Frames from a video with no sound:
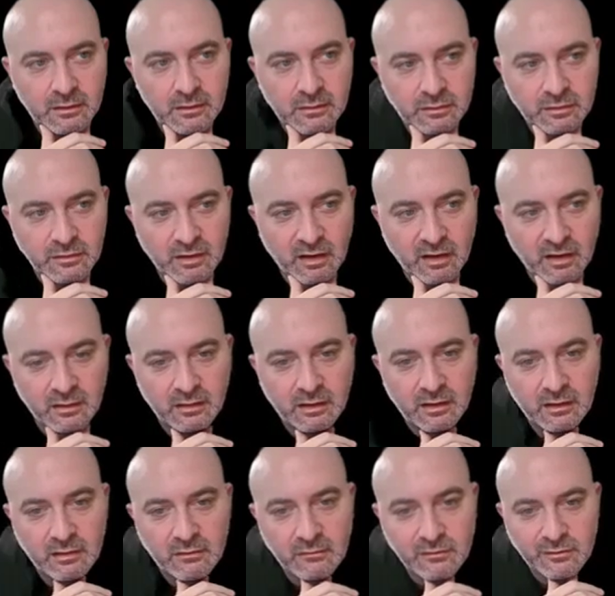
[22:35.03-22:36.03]
thought
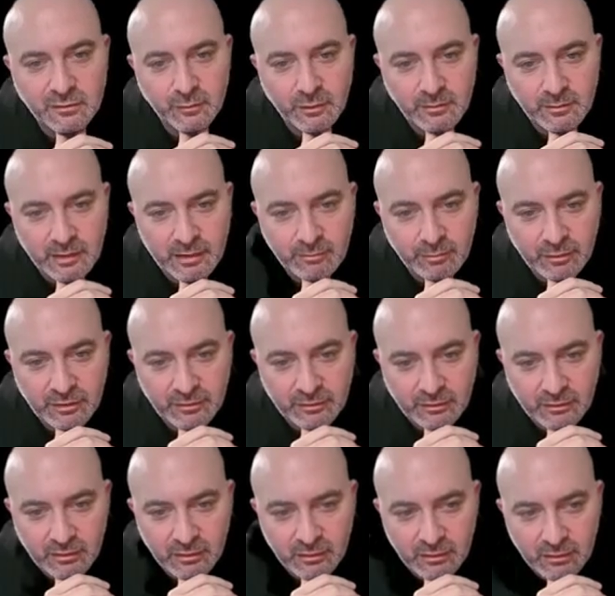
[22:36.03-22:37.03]
that there was a 1 minute break
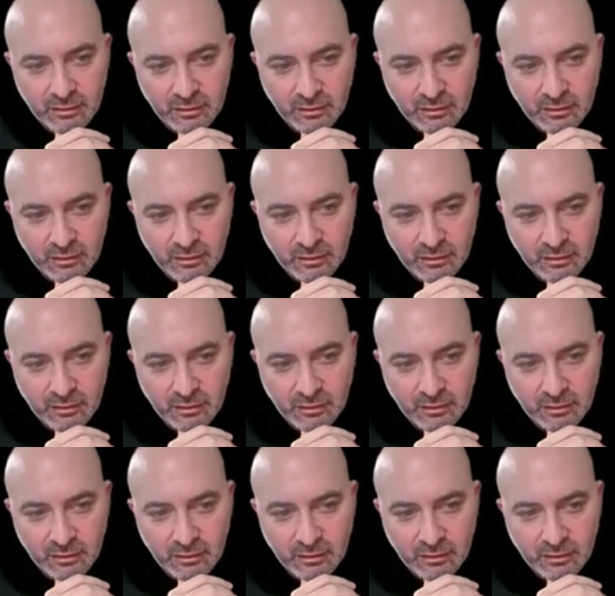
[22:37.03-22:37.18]
there.